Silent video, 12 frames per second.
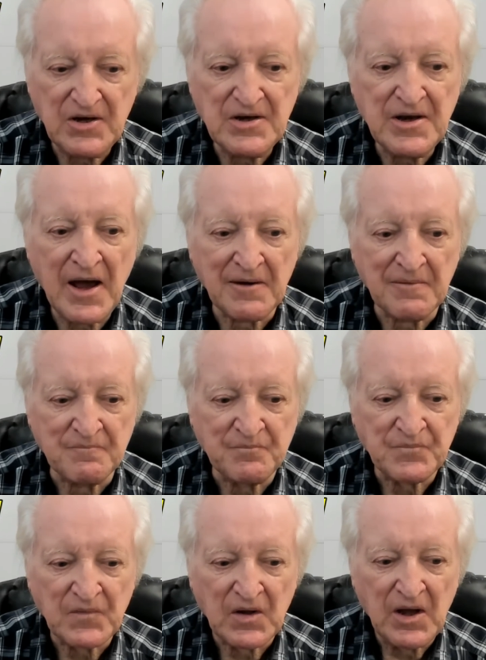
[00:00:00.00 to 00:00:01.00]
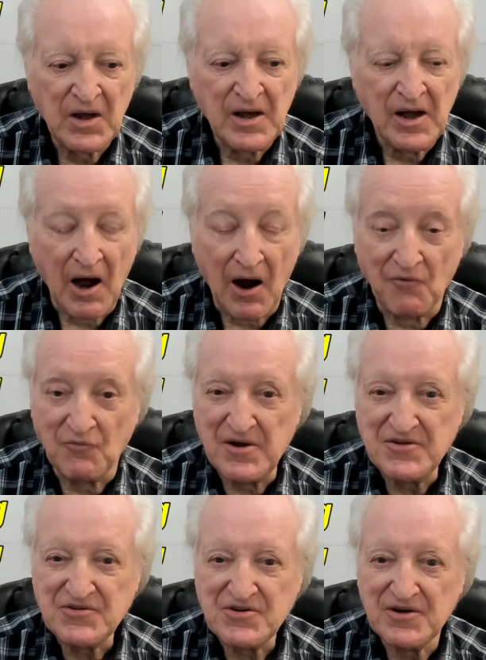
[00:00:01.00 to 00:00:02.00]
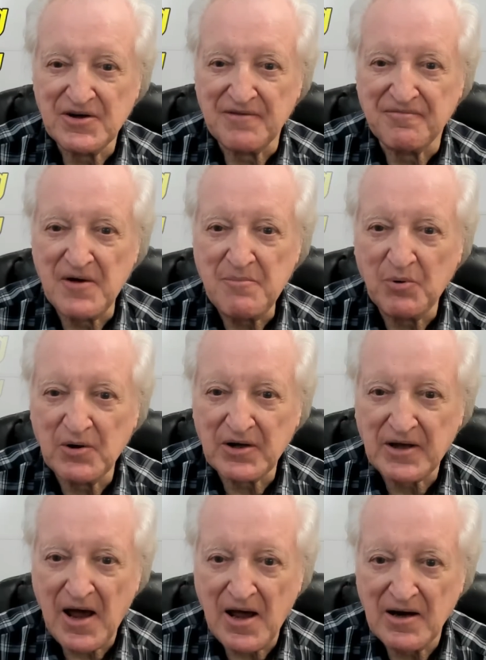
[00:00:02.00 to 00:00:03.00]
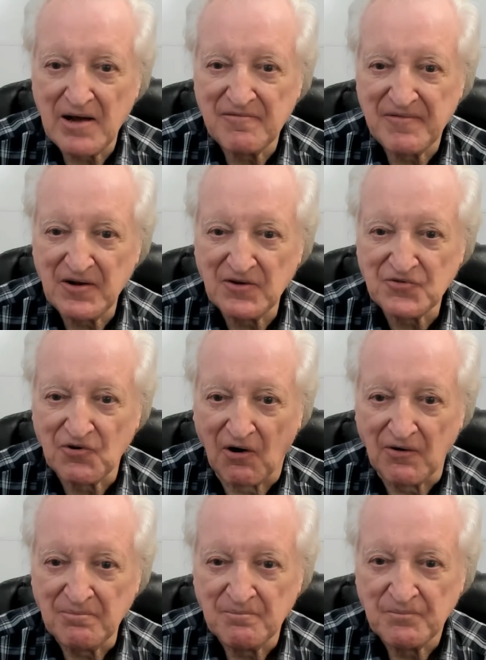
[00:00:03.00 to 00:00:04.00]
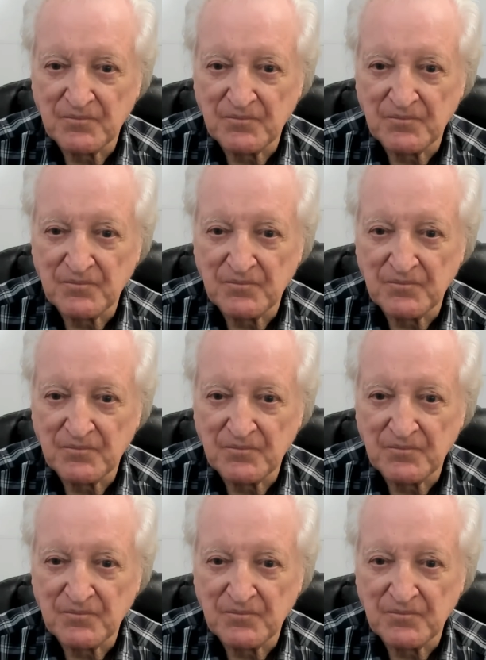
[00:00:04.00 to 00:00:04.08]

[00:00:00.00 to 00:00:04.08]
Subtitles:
Now, I reasoned that if we put a K&N filter on,